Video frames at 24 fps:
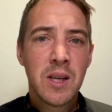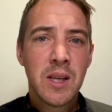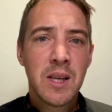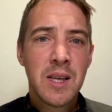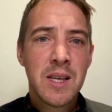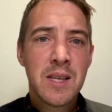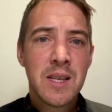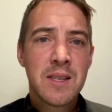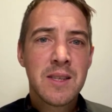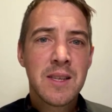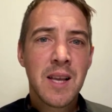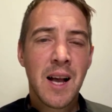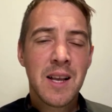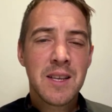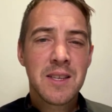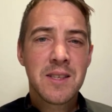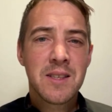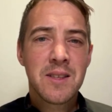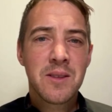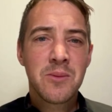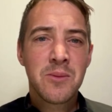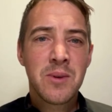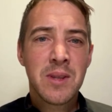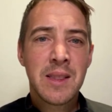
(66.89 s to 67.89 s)
is tasked
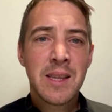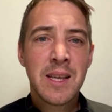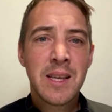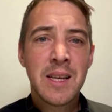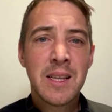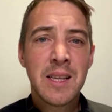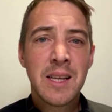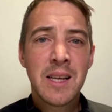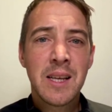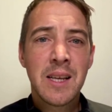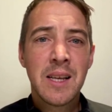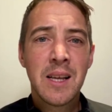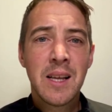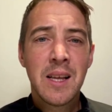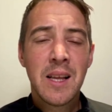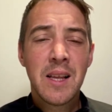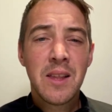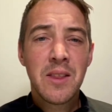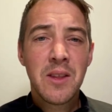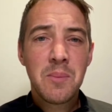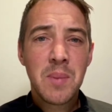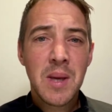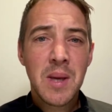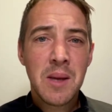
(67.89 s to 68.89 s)
with leading
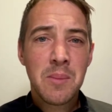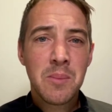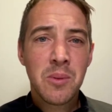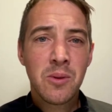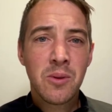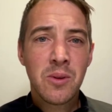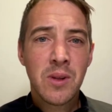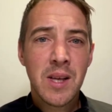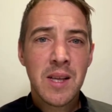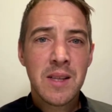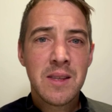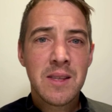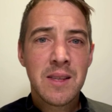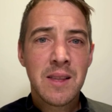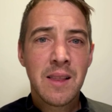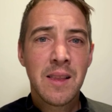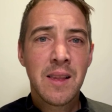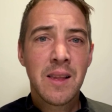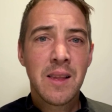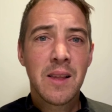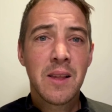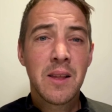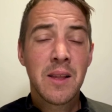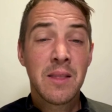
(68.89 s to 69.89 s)
the people into
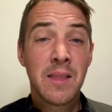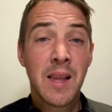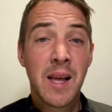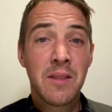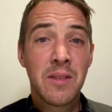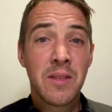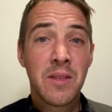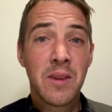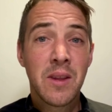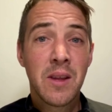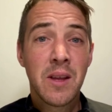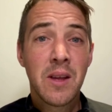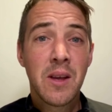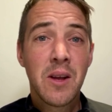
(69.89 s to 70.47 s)
the land